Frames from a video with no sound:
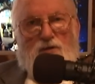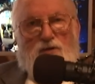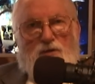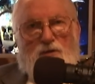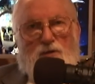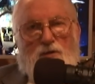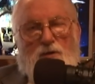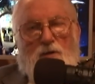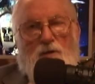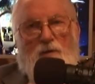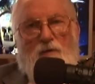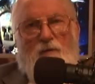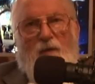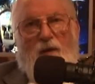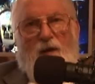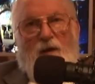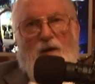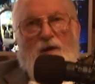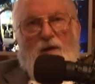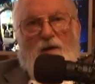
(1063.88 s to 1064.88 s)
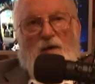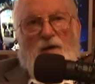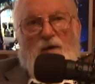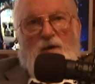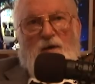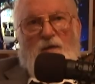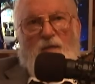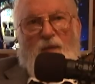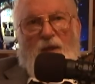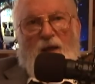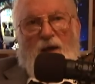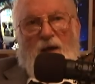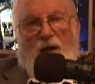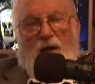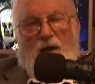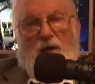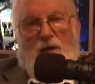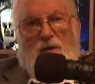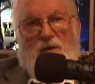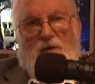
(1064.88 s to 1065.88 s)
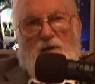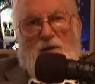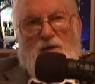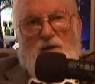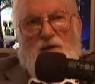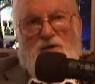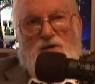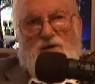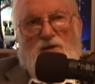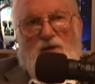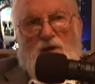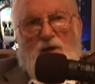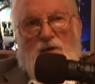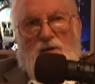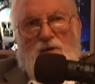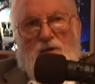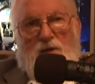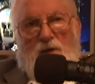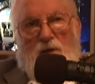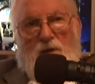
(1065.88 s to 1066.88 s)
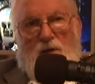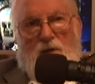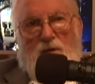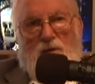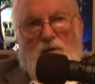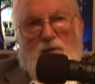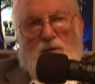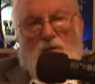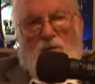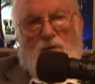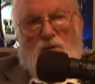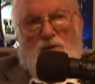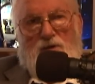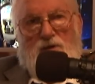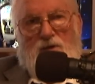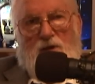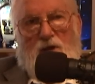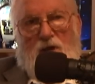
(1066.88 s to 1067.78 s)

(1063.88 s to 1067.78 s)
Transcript: journal, and he said, you know, this